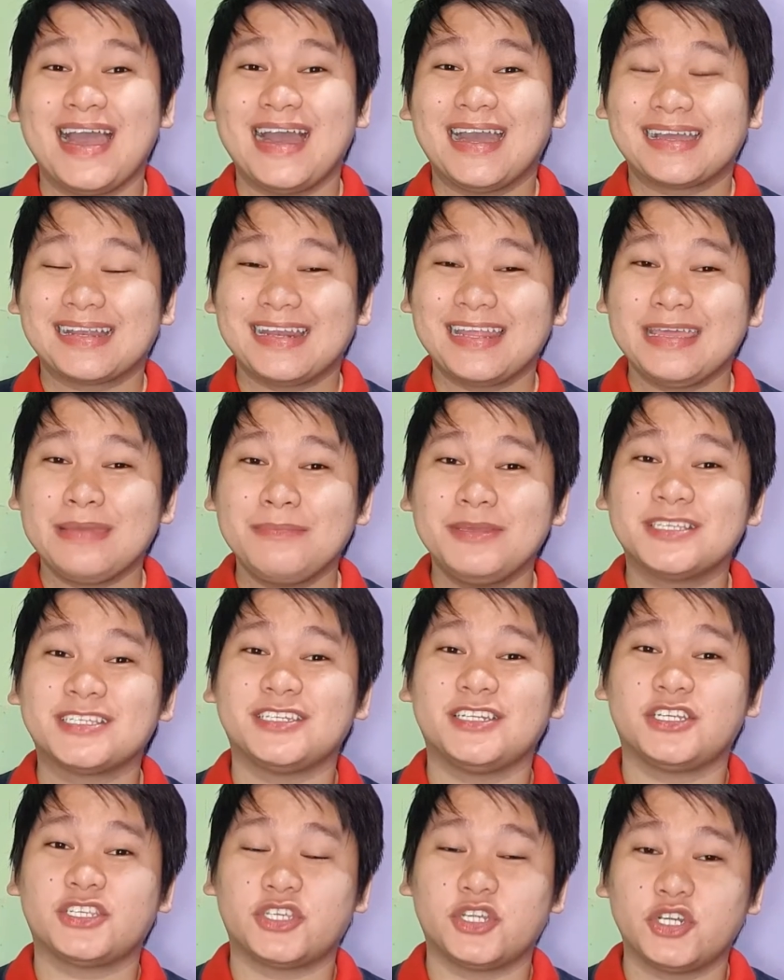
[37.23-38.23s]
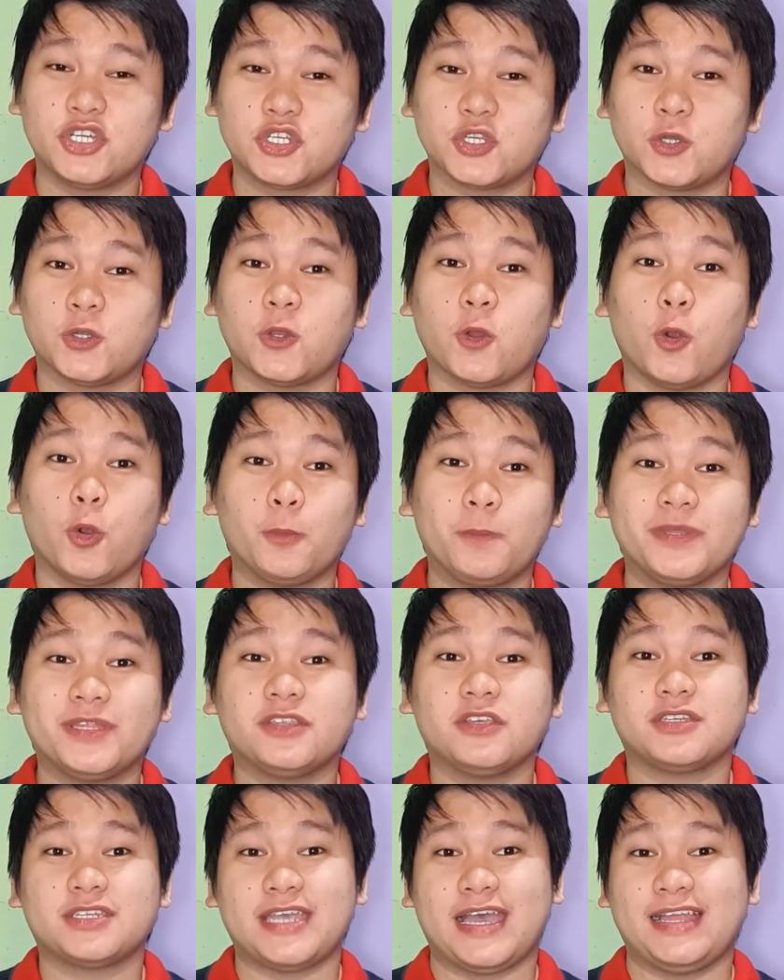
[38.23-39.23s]
a claim is an assertion open
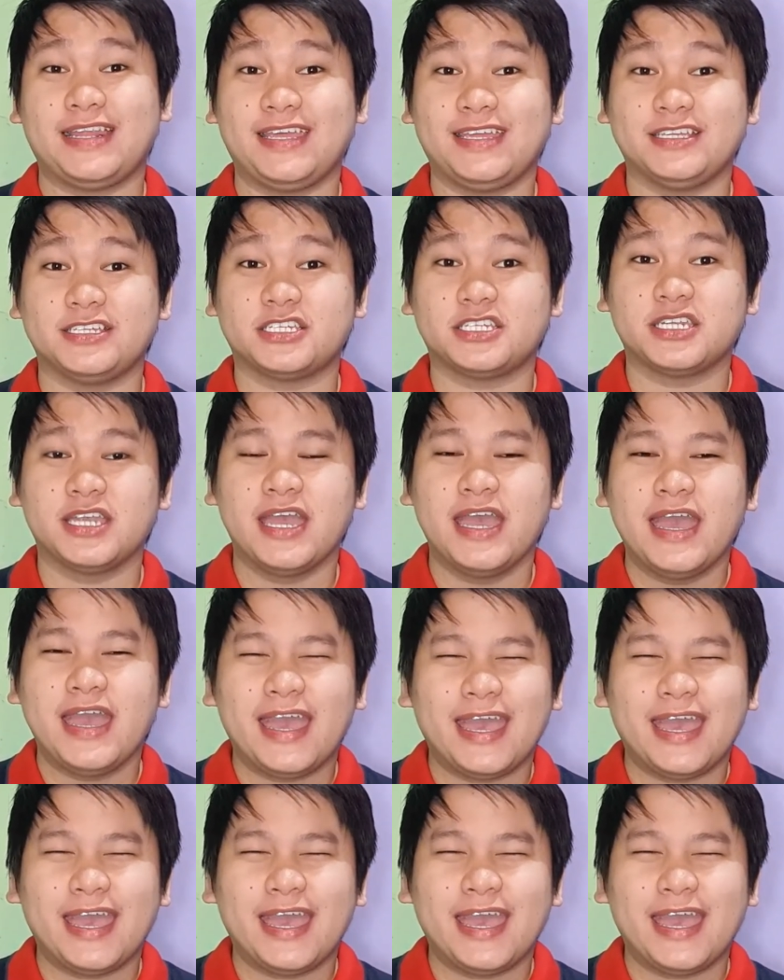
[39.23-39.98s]
to challenge.